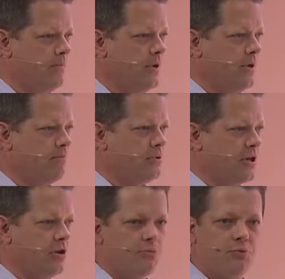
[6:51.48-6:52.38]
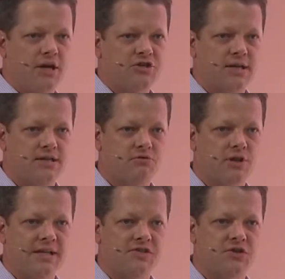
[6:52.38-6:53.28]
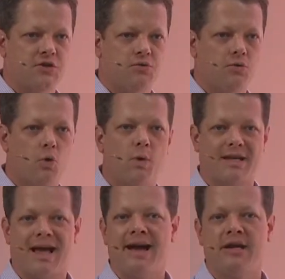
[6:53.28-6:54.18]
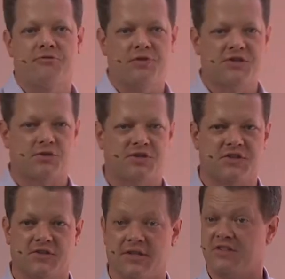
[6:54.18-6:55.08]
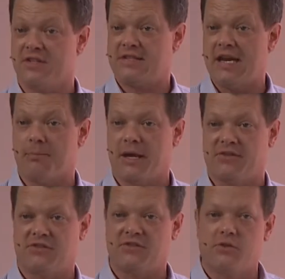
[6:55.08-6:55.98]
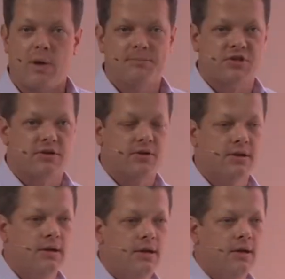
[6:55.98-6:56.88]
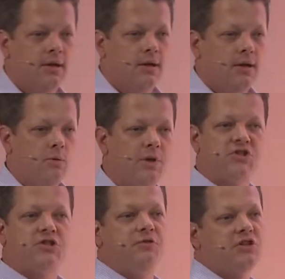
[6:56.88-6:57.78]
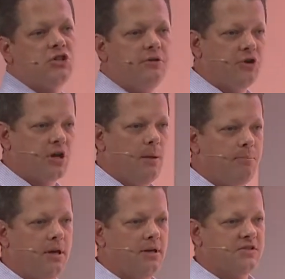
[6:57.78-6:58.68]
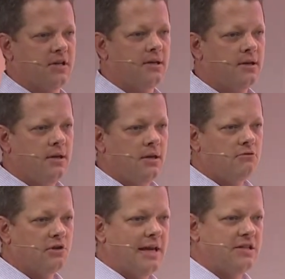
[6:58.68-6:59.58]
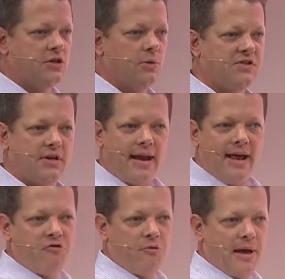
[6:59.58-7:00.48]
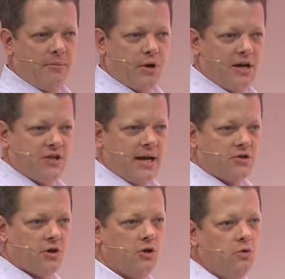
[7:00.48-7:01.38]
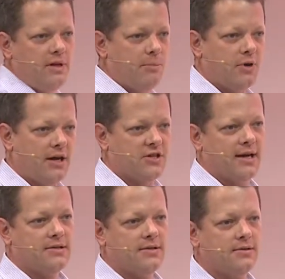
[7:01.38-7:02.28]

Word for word: the particular project relates to, or what kind of resource is it? Is it a database? Is it a web server? Which division of your company does it relate to? Is it an Alphabet project or a Hooli project?